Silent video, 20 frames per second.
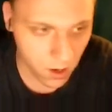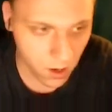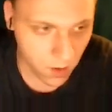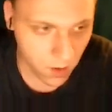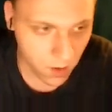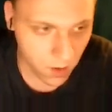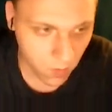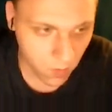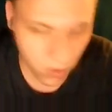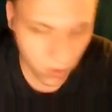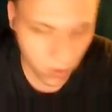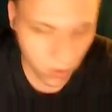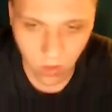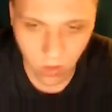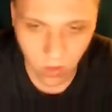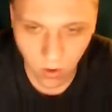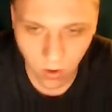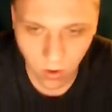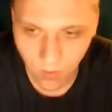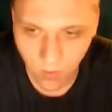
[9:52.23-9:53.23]
to just show
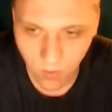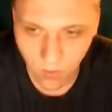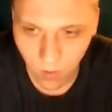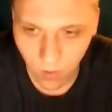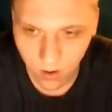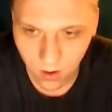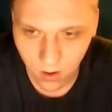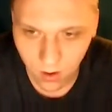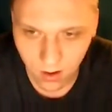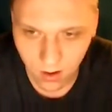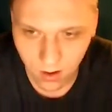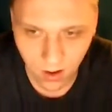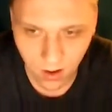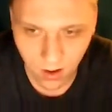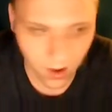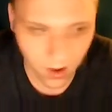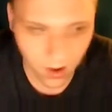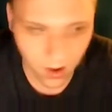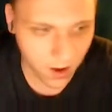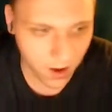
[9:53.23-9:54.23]
everyone that
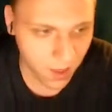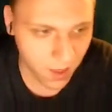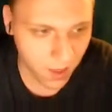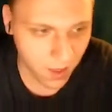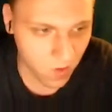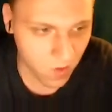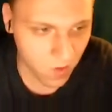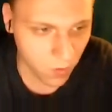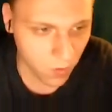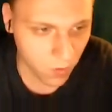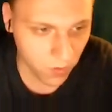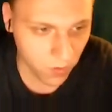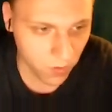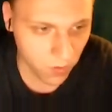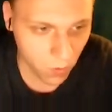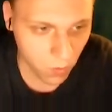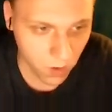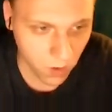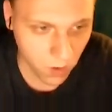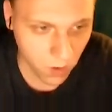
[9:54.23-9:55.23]
it is what you
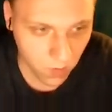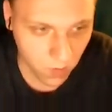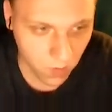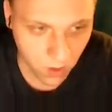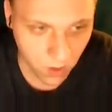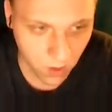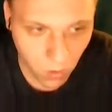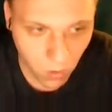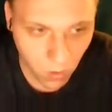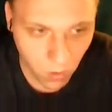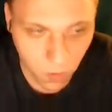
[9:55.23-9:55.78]
want to do,